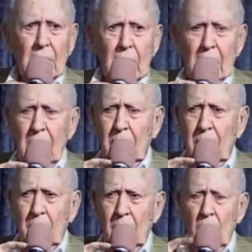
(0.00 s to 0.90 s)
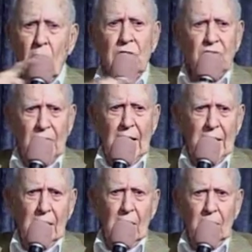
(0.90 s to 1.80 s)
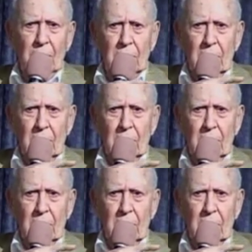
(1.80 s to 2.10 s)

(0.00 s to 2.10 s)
Born Standing Up,